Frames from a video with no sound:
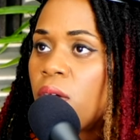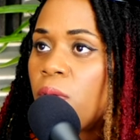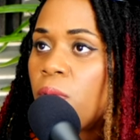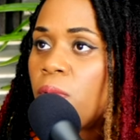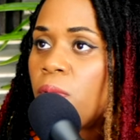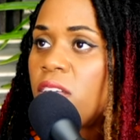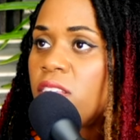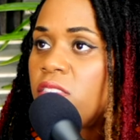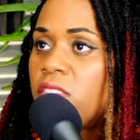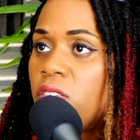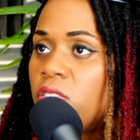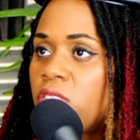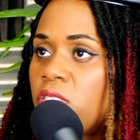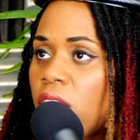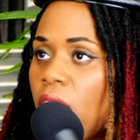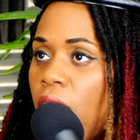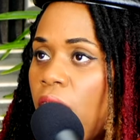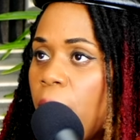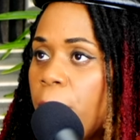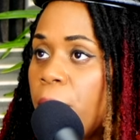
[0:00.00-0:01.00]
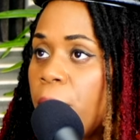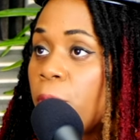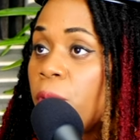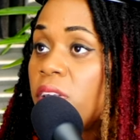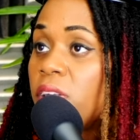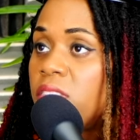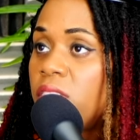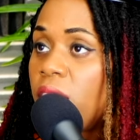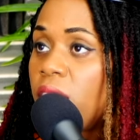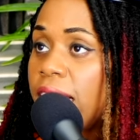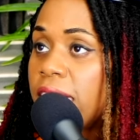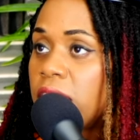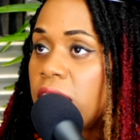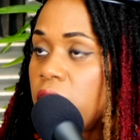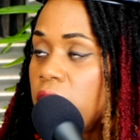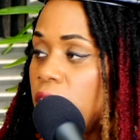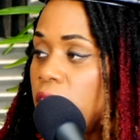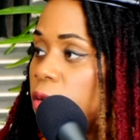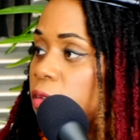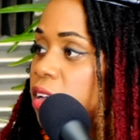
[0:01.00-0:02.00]
once you stop and once you
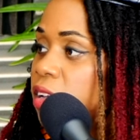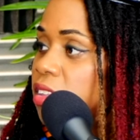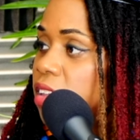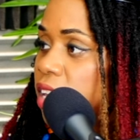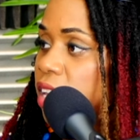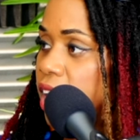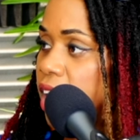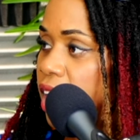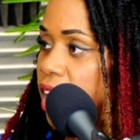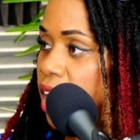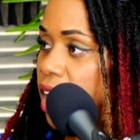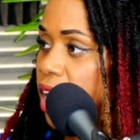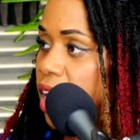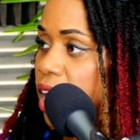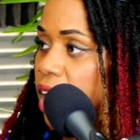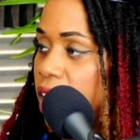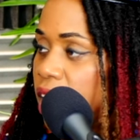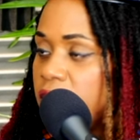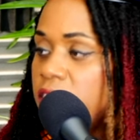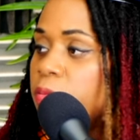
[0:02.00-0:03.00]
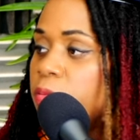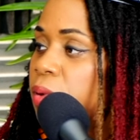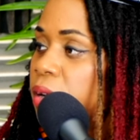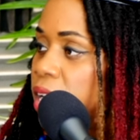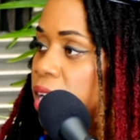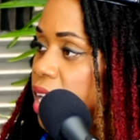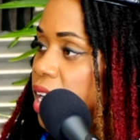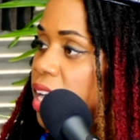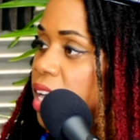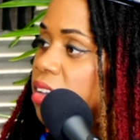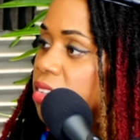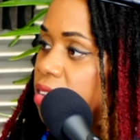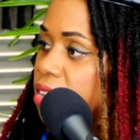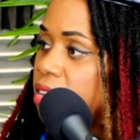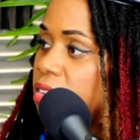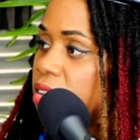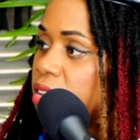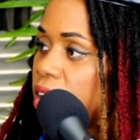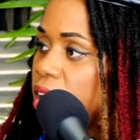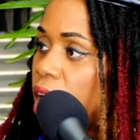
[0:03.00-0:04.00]
actually know what to eat, it's pretty easy
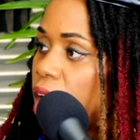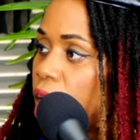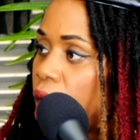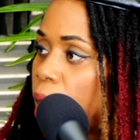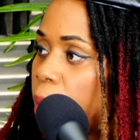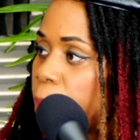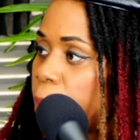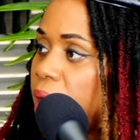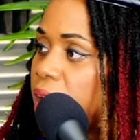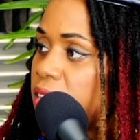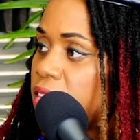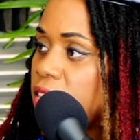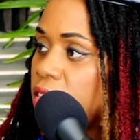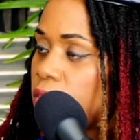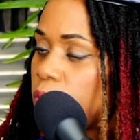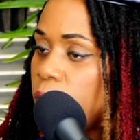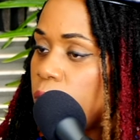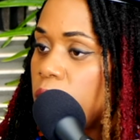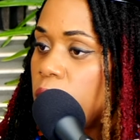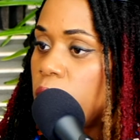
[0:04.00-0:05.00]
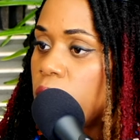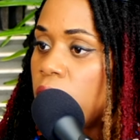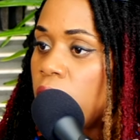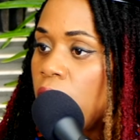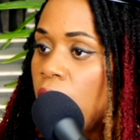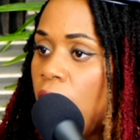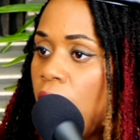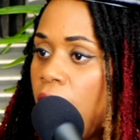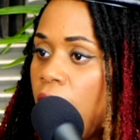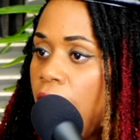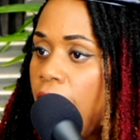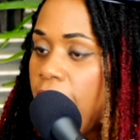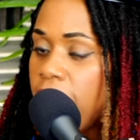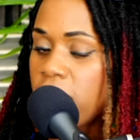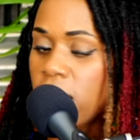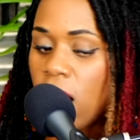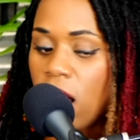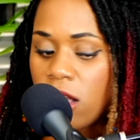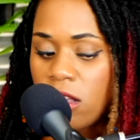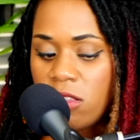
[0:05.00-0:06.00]
to um, make the switch as
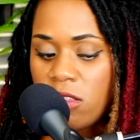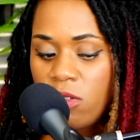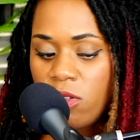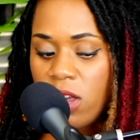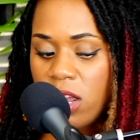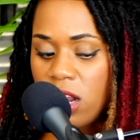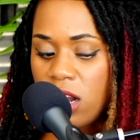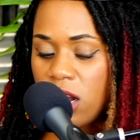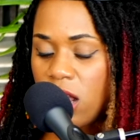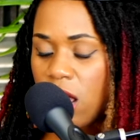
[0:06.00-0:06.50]
long as you get in